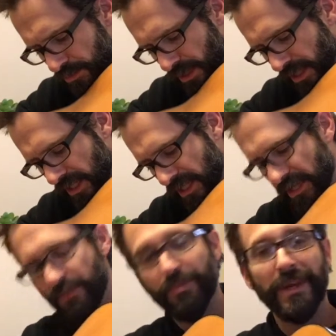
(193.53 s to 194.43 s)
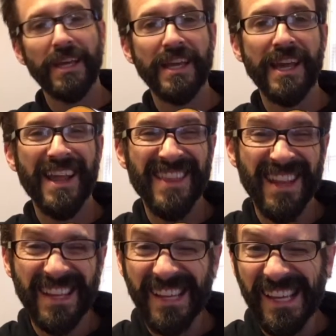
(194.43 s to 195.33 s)
But E, B, and
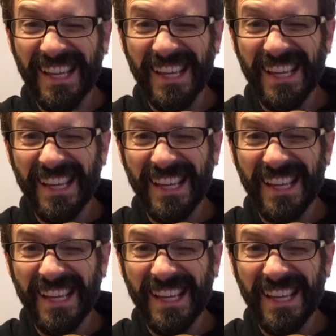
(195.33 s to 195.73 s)
then E,